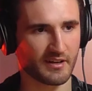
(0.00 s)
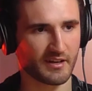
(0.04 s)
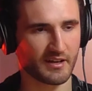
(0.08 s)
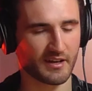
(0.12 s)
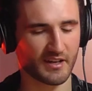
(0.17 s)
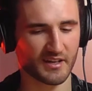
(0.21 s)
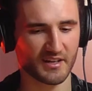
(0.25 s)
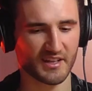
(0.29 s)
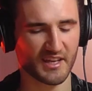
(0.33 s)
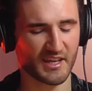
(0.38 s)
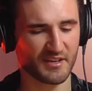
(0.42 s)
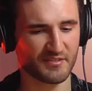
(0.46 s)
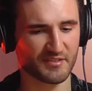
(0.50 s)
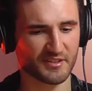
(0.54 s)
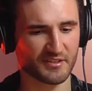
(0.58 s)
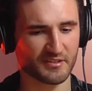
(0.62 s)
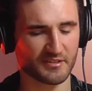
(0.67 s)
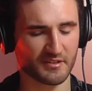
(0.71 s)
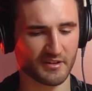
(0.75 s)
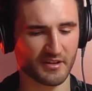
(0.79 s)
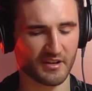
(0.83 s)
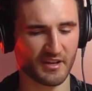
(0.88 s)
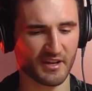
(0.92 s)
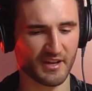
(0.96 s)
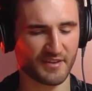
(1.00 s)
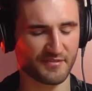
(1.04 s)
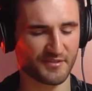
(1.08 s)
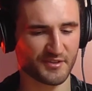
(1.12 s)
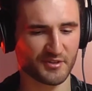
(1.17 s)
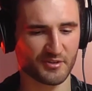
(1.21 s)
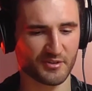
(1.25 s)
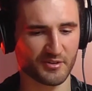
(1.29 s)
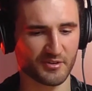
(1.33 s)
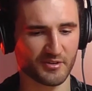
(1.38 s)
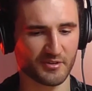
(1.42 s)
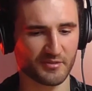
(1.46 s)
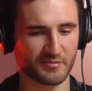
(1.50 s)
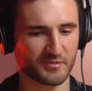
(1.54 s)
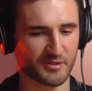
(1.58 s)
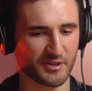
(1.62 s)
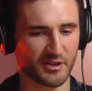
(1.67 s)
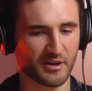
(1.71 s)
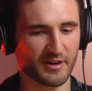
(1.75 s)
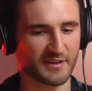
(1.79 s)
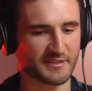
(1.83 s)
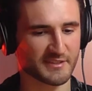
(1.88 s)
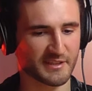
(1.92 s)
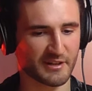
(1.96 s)
And even if you're
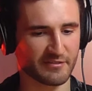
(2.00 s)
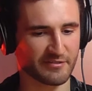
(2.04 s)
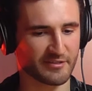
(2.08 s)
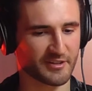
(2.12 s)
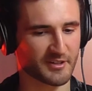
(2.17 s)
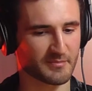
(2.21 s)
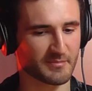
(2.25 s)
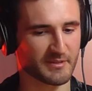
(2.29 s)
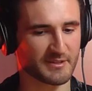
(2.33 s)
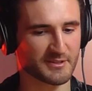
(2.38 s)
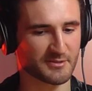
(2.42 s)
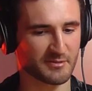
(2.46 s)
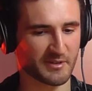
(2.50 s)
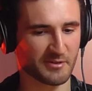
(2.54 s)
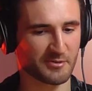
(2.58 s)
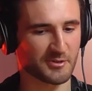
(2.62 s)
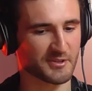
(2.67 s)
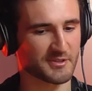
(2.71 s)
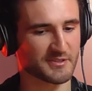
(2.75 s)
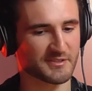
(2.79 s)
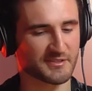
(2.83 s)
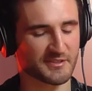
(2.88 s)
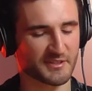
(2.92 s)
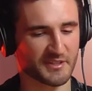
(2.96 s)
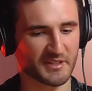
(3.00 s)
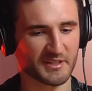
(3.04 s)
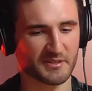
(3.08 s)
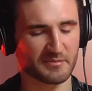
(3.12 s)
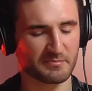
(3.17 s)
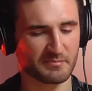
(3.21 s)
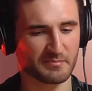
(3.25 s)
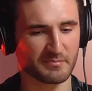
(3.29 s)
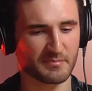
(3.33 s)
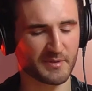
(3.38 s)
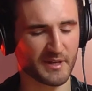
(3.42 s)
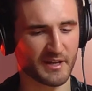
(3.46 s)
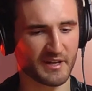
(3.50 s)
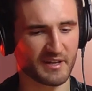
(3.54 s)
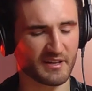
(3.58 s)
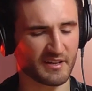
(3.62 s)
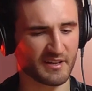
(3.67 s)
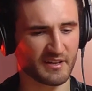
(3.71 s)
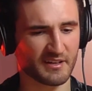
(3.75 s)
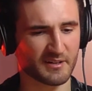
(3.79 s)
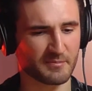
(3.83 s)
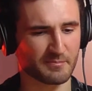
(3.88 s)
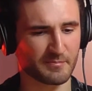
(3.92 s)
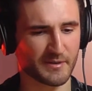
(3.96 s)
not suffering a mental illness, you're going to be
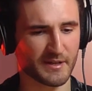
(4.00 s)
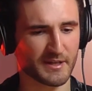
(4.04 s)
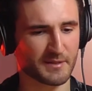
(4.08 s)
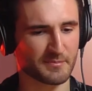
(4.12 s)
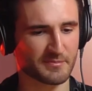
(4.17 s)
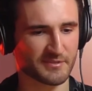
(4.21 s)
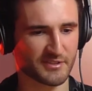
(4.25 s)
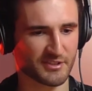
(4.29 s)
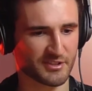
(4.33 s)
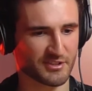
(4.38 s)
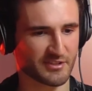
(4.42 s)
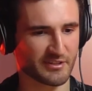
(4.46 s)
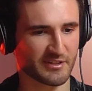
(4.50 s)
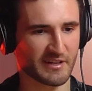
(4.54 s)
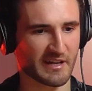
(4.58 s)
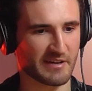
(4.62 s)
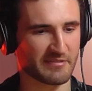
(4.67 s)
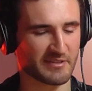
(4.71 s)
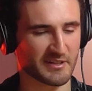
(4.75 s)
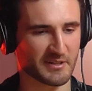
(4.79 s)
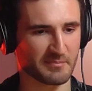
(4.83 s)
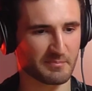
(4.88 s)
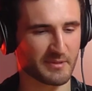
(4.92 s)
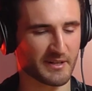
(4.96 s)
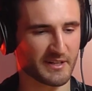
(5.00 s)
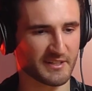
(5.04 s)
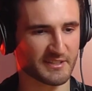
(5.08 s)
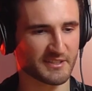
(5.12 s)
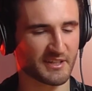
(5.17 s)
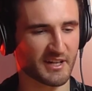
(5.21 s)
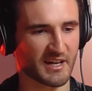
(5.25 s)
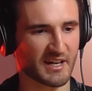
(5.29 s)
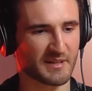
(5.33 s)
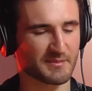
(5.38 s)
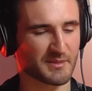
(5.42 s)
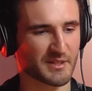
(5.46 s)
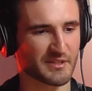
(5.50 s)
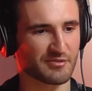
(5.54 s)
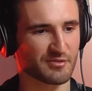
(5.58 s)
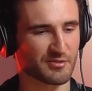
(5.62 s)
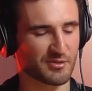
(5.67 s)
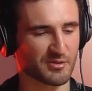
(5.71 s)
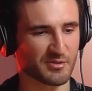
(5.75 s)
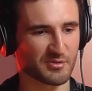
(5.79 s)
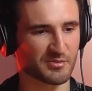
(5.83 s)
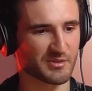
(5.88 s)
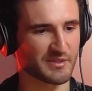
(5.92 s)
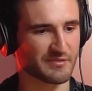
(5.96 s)
in a better position and having a better time
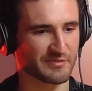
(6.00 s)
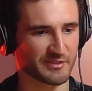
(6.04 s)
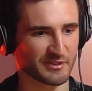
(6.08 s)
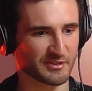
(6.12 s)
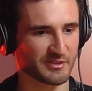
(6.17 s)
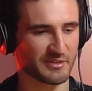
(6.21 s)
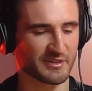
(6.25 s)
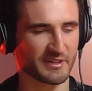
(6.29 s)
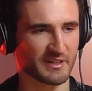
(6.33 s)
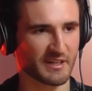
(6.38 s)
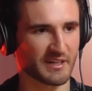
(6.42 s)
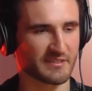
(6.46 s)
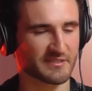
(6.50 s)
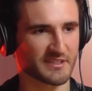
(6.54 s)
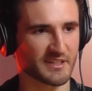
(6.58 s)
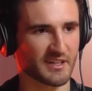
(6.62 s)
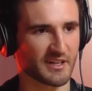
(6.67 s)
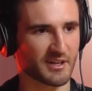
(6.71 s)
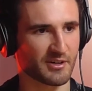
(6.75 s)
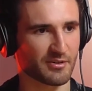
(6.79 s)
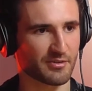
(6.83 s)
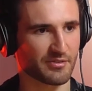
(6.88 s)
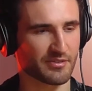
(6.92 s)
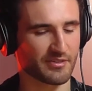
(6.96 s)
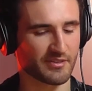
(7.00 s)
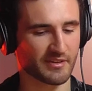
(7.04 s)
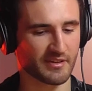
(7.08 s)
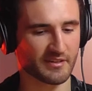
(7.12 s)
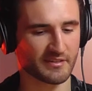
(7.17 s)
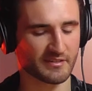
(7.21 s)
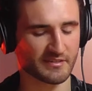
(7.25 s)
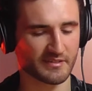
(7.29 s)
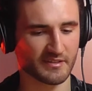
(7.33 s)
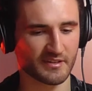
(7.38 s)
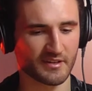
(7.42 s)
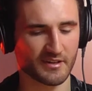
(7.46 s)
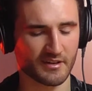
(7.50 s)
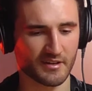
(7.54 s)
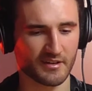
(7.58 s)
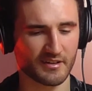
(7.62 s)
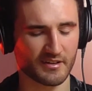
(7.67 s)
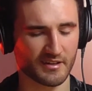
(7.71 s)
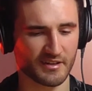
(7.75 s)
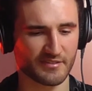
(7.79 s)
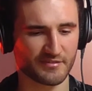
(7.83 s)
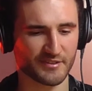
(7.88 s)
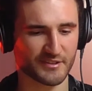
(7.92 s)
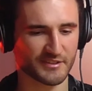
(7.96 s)
overall if you're looking after your health. And
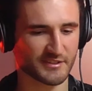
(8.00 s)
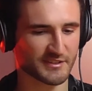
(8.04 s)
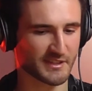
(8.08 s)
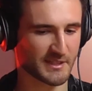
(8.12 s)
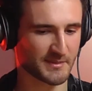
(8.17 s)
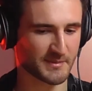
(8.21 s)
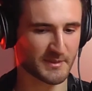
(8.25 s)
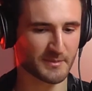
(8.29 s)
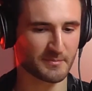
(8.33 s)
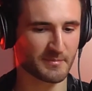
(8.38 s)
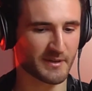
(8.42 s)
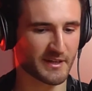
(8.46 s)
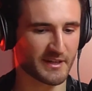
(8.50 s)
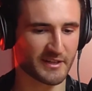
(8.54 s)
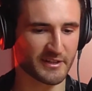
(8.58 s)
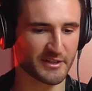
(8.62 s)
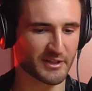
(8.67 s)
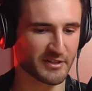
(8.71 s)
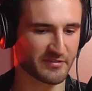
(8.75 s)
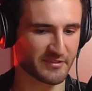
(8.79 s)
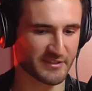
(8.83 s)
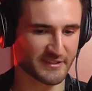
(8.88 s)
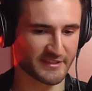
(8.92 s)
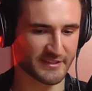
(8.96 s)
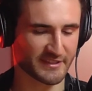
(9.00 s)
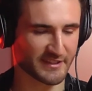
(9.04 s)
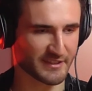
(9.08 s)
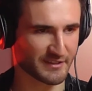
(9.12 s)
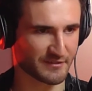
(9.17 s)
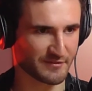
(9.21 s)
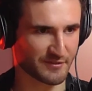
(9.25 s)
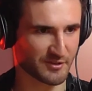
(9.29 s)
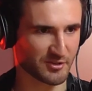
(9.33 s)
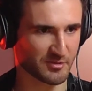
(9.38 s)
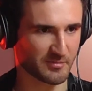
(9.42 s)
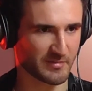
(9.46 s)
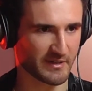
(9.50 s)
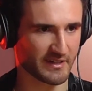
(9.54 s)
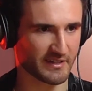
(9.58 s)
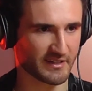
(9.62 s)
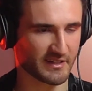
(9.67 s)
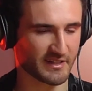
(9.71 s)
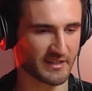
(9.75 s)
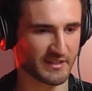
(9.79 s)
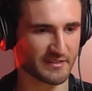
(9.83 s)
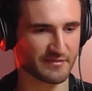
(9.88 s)
if you're sleeping better, you're obviously going to feel better.